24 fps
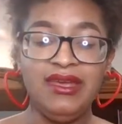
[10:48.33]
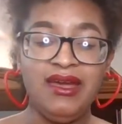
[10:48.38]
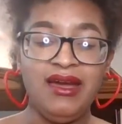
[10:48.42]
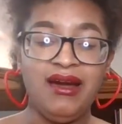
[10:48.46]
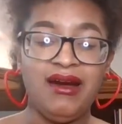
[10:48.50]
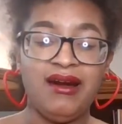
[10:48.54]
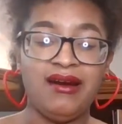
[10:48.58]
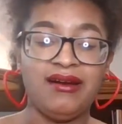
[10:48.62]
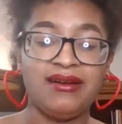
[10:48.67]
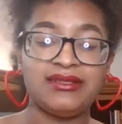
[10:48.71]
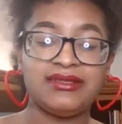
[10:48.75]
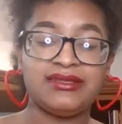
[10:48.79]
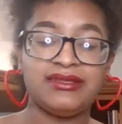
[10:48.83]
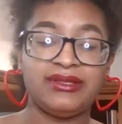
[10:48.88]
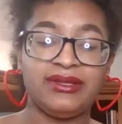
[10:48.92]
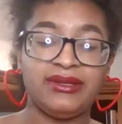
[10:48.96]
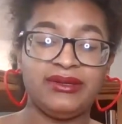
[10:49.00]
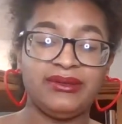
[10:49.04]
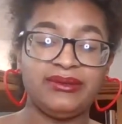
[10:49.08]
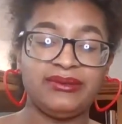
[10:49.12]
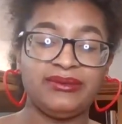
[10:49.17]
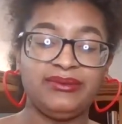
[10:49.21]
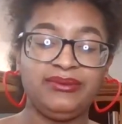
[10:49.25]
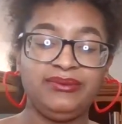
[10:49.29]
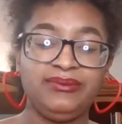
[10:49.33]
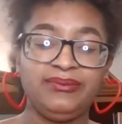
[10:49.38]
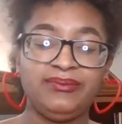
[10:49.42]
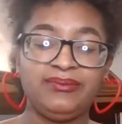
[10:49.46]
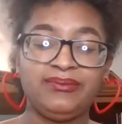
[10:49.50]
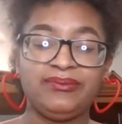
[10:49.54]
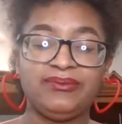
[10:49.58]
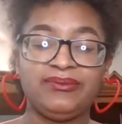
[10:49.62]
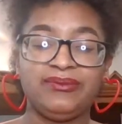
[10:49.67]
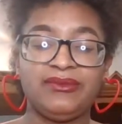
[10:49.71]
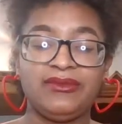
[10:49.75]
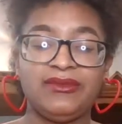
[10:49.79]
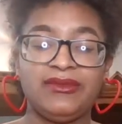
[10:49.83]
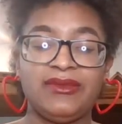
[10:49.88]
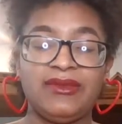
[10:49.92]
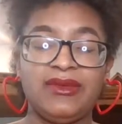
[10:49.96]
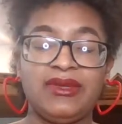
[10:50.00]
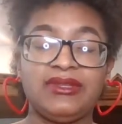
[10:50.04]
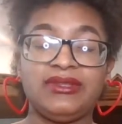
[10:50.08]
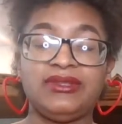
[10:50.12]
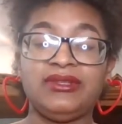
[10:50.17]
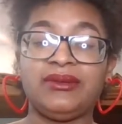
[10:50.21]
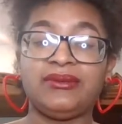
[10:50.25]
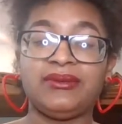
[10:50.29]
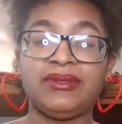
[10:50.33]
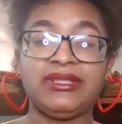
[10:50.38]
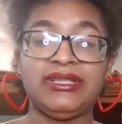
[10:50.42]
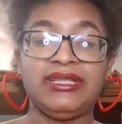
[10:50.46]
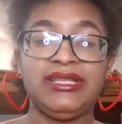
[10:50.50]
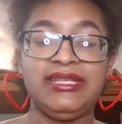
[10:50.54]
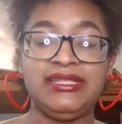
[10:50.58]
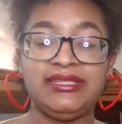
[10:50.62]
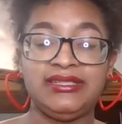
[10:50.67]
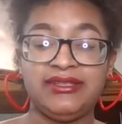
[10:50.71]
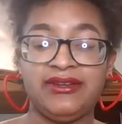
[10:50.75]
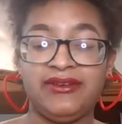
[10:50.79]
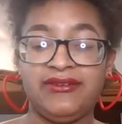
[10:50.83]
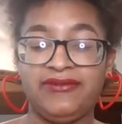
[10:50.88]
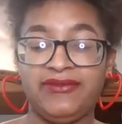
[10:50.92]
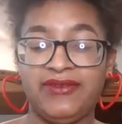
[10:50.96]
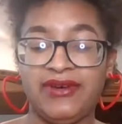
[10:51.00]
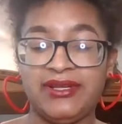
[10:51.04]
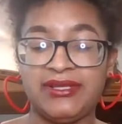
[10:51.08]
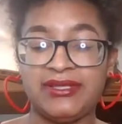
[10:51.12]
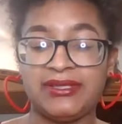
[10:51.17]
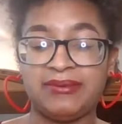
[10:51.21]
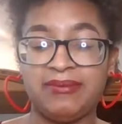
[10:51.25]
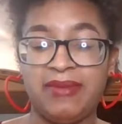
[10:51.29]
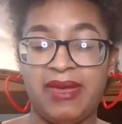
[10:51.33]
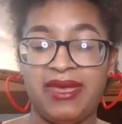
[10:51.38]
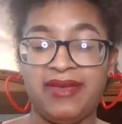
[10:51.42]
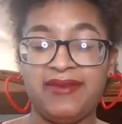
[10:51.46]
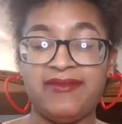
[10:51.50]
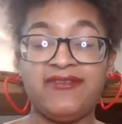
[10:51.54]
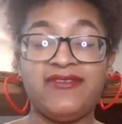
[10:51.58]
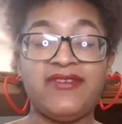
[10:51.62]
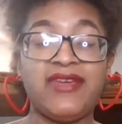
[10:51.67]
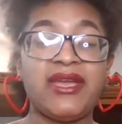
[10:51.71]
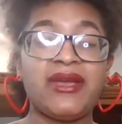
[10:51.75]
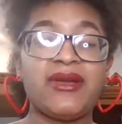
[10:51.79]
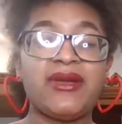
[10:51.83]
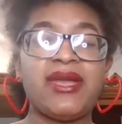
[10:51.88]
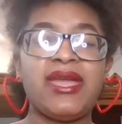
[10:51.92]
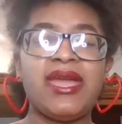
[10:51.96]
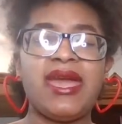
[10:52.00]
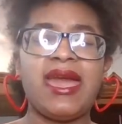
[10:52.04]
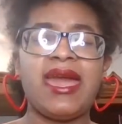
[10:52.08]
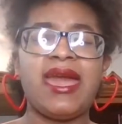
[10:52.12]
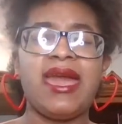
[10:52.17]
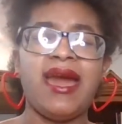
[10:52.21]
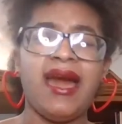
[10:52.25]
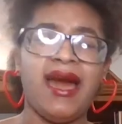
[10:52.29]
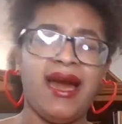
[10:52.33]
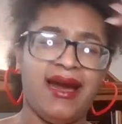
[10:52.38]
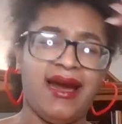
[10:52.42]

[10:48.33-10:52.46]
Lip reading: Also, the release of funds may vary,